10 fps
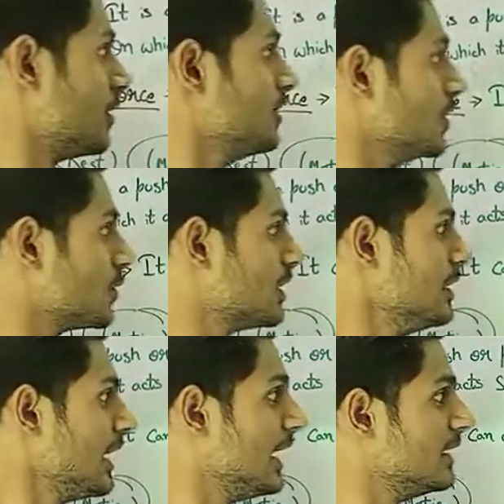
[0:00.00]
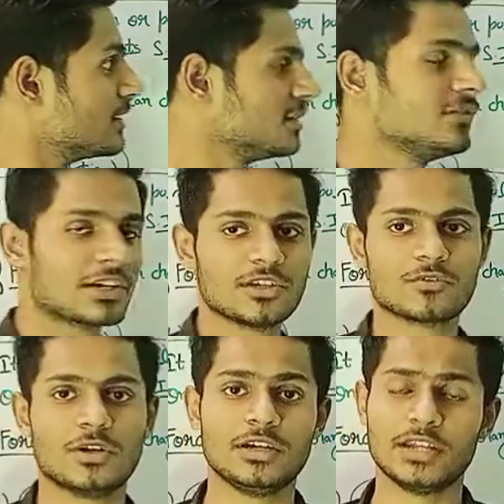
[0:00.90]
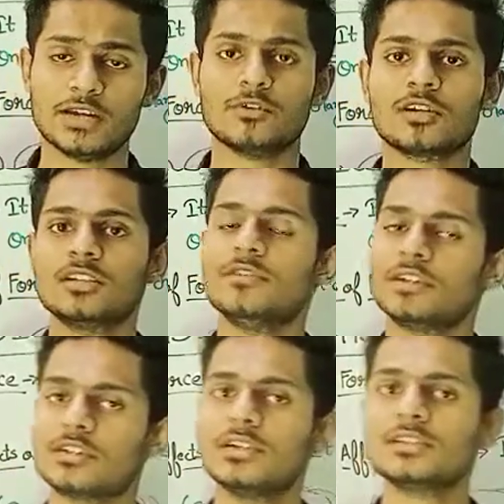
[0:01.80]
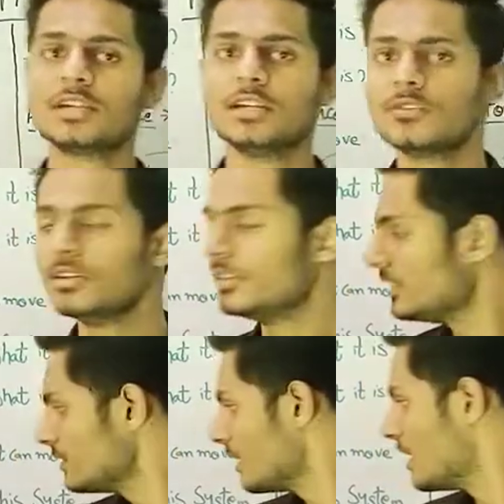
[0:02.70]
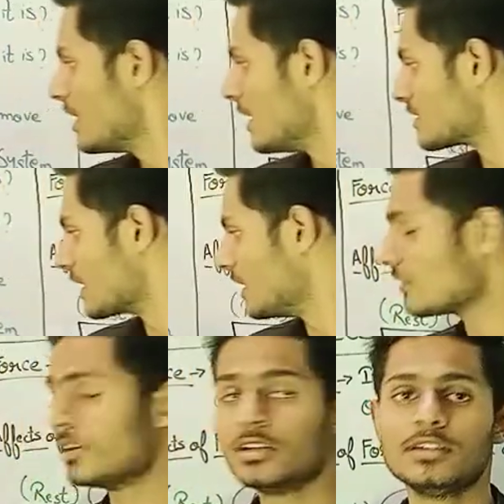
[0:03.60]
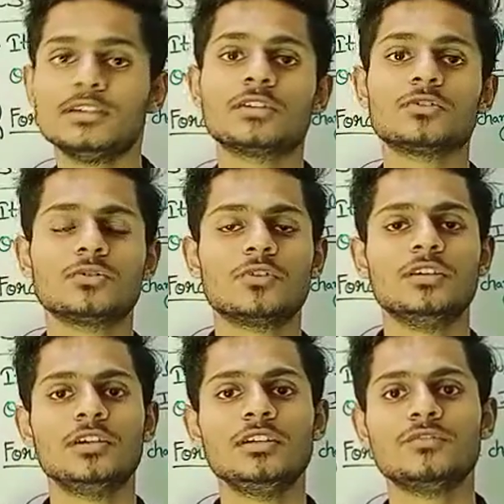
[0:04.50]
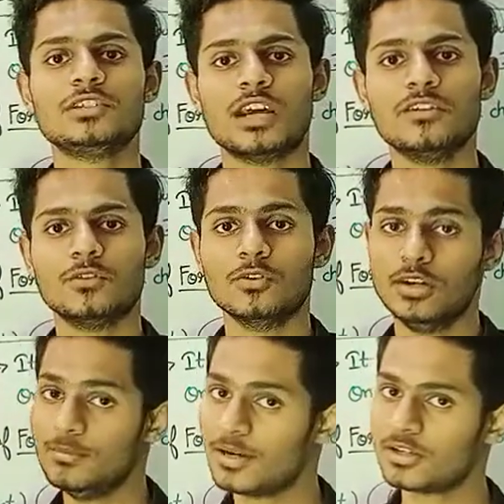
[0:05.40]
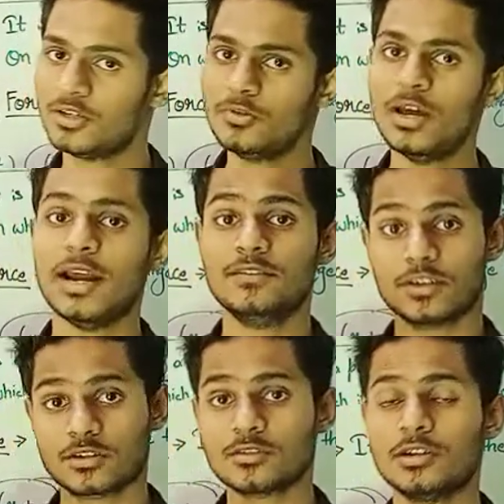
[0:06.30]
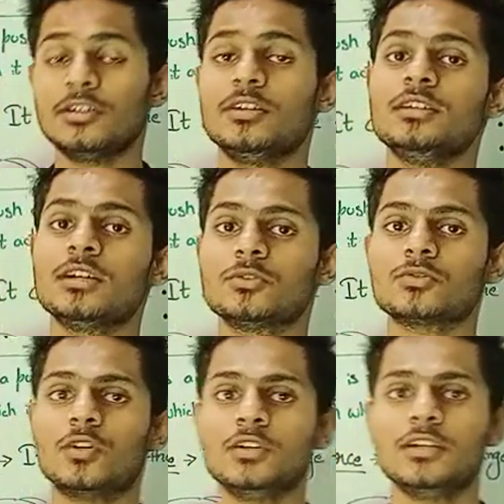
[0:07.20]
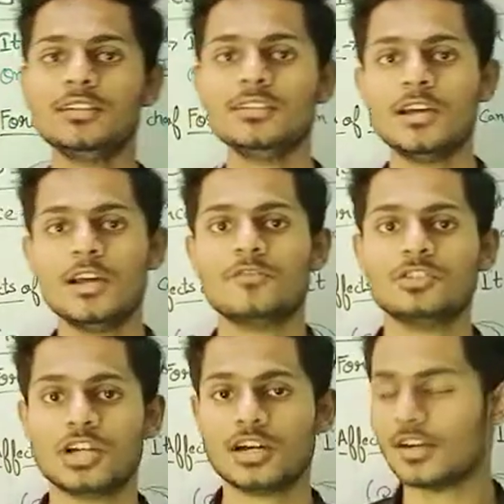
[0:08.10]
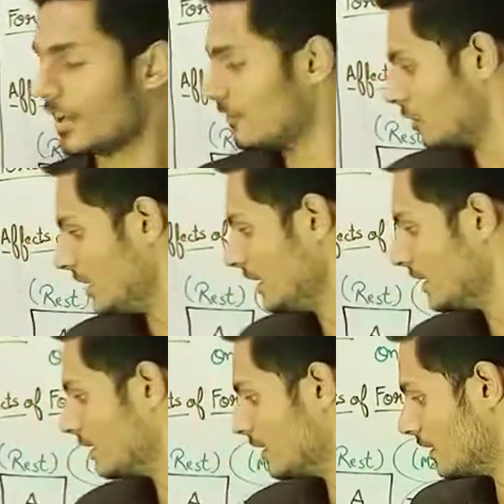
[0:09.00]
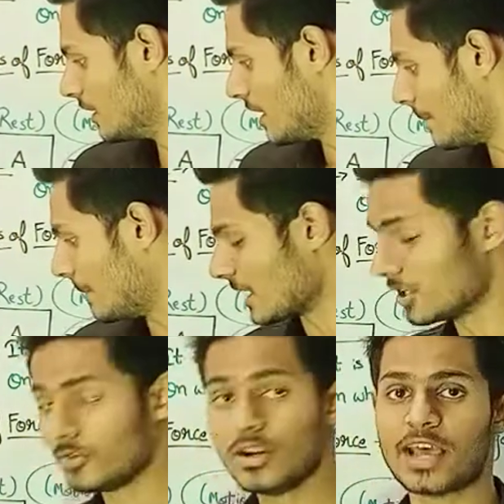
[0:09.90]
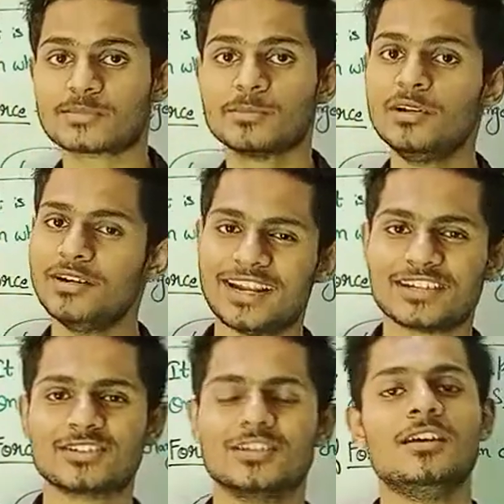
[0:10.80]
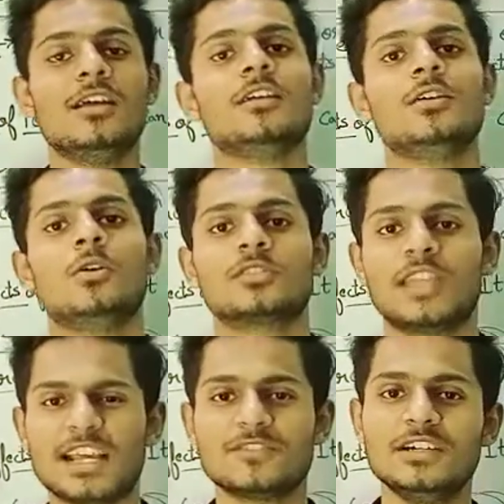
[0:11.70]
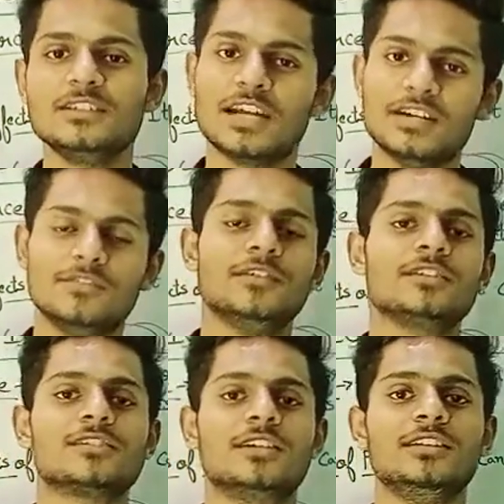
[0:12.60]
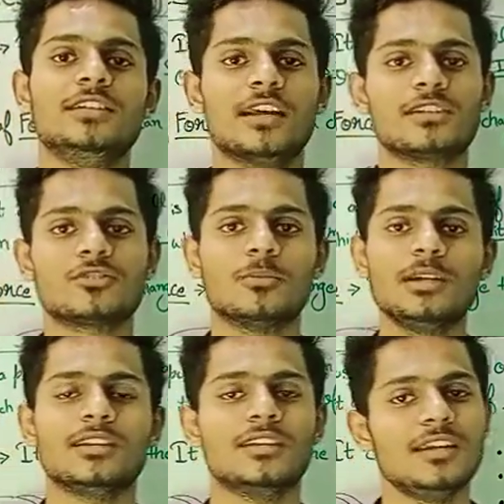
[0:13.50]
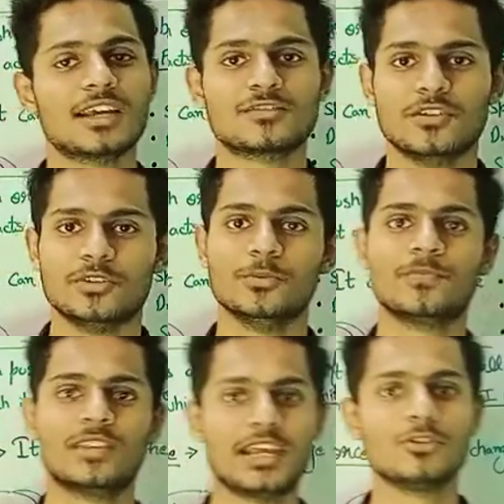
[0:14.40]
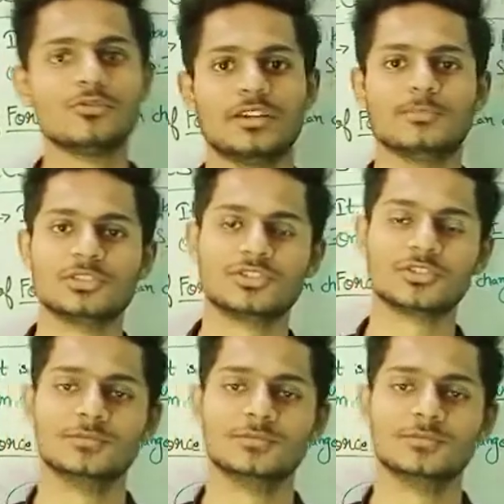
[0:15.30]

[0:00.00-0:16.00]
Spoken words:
Newton, and it is a vector quantity. And what are the vector and scalar quantities? Scalar quantities are those quantities which have only magnitude, and vector quantities are those quantities which have only magnitude as per direction. Thanks friends, and we will study the next topic in the next video. Thank you very much.